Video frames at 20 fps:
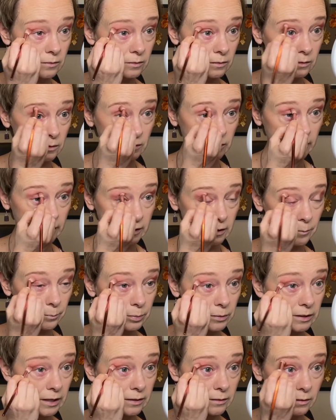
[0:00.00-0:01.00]
like it
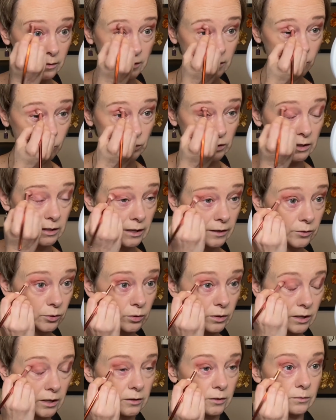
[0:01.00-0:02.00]
blends in with the other
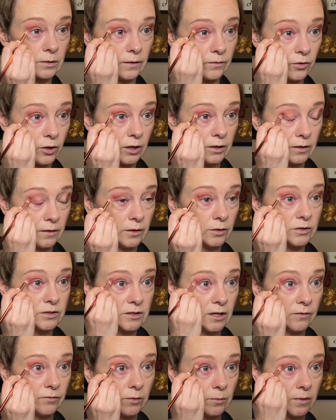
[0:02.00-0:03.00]
color I've got in there
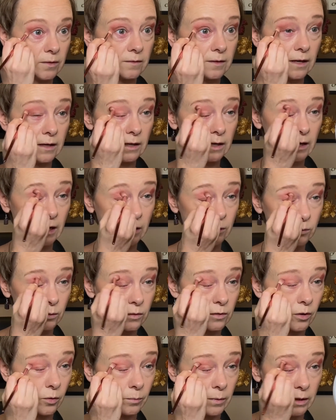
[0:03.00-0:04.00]
instead of it standing out
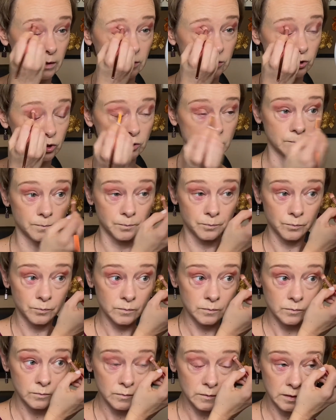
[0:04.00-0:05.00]
so much.
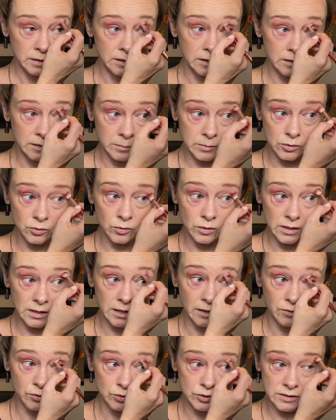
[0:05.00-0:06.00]
Okay, let me do the
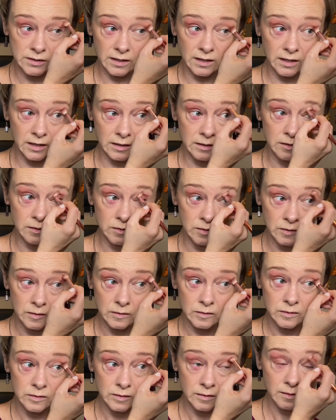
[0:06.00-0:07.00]
other side.
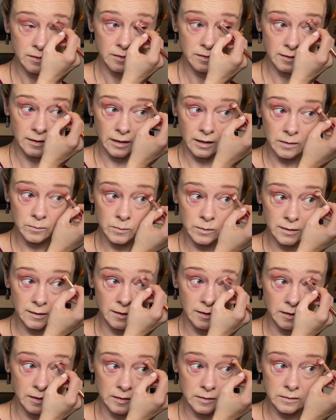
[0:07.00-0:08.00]
Same
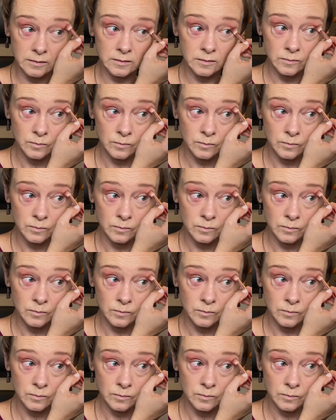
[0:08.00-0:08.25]
thing.